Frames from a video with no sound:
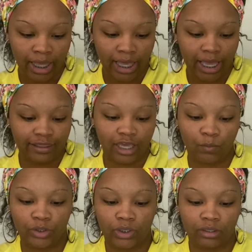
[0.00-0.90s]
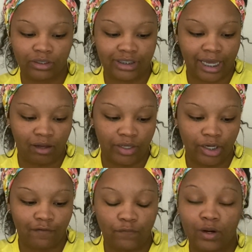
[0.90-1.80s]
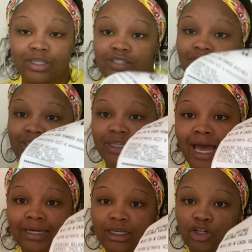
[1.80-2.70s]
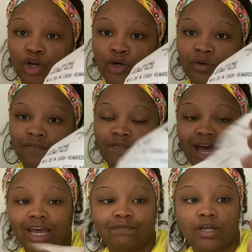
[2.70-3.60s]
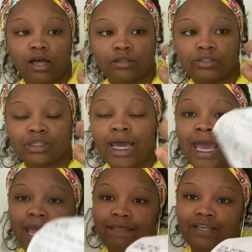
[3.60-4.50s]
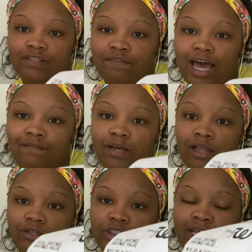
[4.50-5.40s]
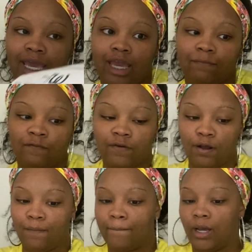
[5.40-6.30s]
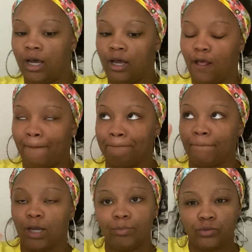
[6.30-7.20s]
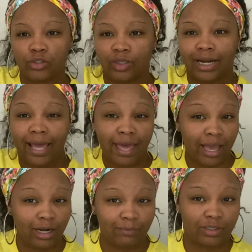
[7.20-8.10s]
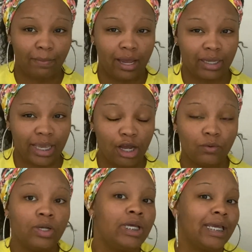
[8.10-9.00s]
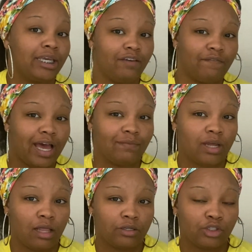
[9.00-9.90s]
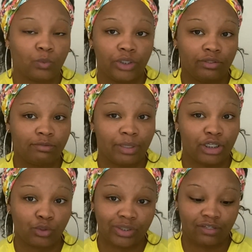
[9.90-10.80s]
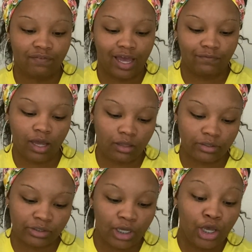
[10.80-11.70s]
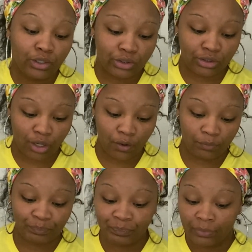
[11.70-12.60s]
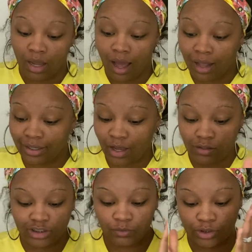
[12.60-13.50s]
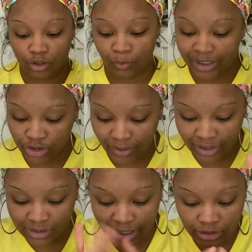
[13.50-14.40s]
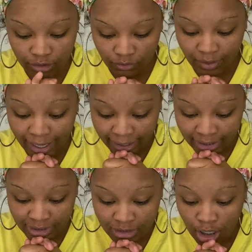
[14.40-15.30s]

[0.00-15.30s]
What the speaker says: And then when you look down here for this visit, I did earn $5, and this $5 came from a booster that I had clipped to my account. Get $5 when you spend $25. So all in all, this was a great transaction, you guys.